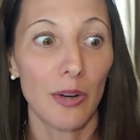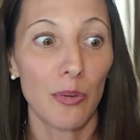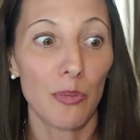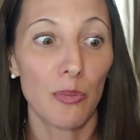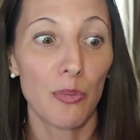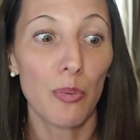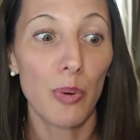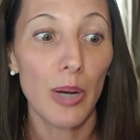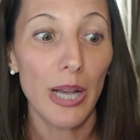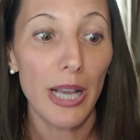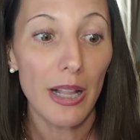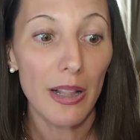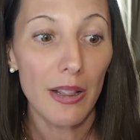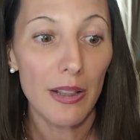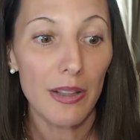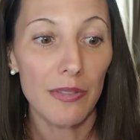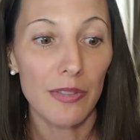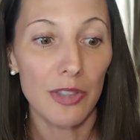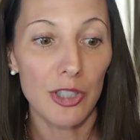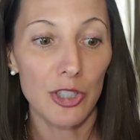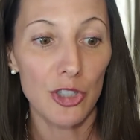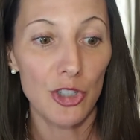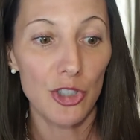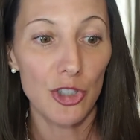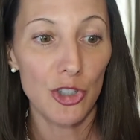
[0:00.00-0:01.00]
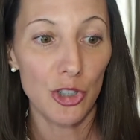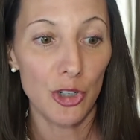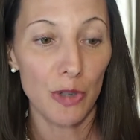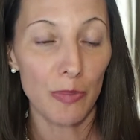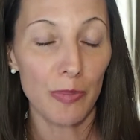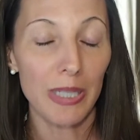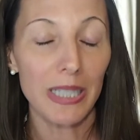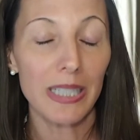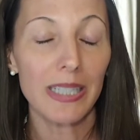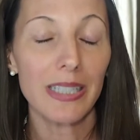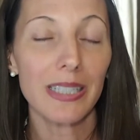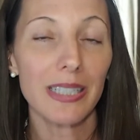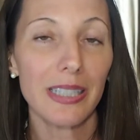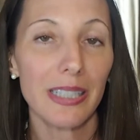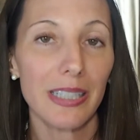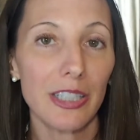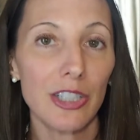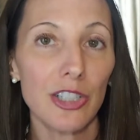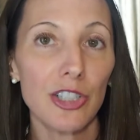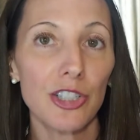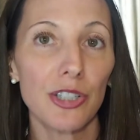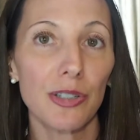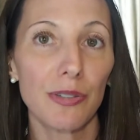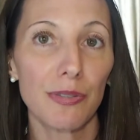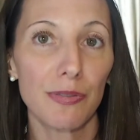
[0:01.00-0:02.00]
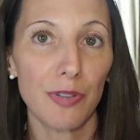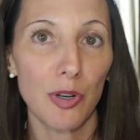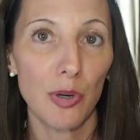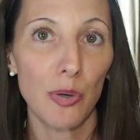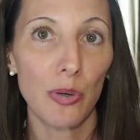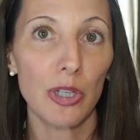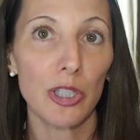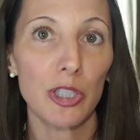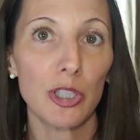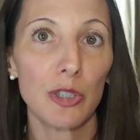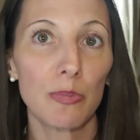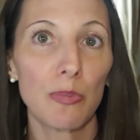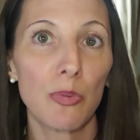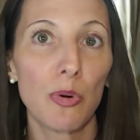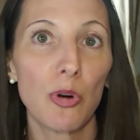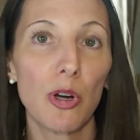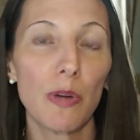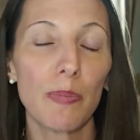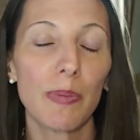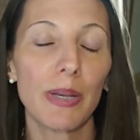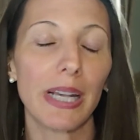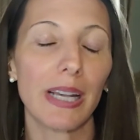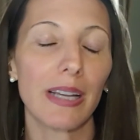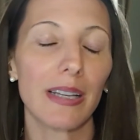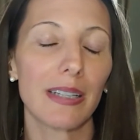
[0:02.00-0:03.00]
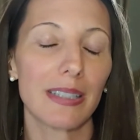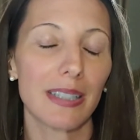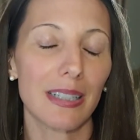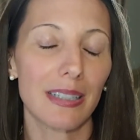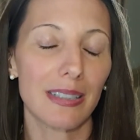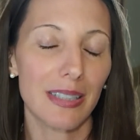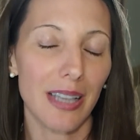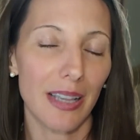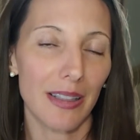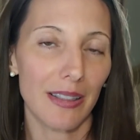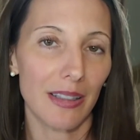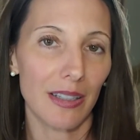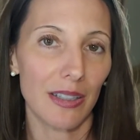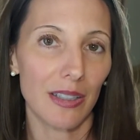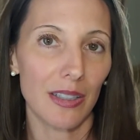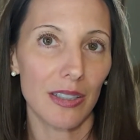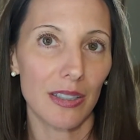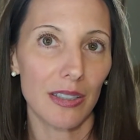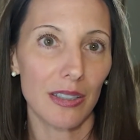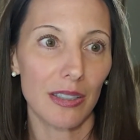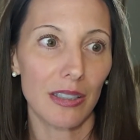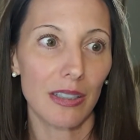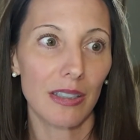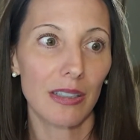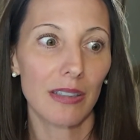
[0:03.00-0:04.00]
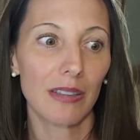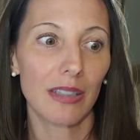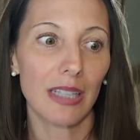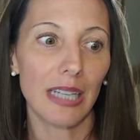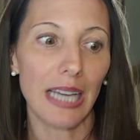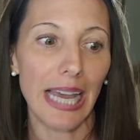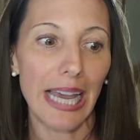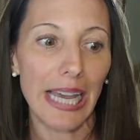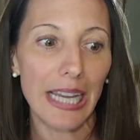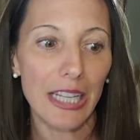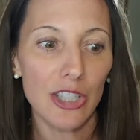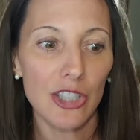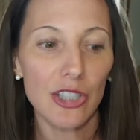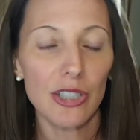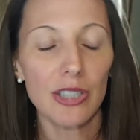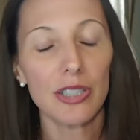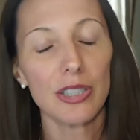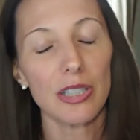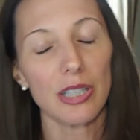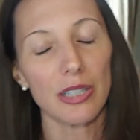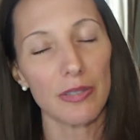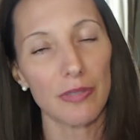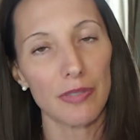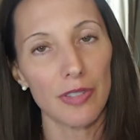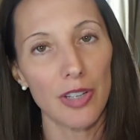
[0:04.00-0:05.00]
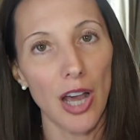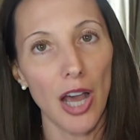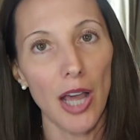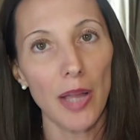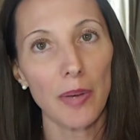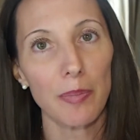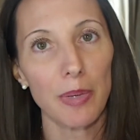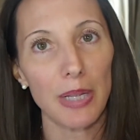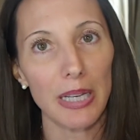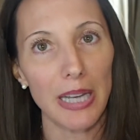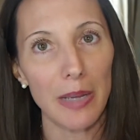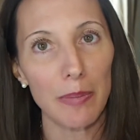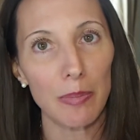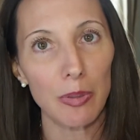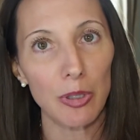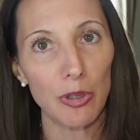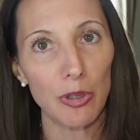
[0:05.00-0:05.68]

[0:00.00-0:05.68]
Well, the German tend to focus more because it's at the edges of not being able to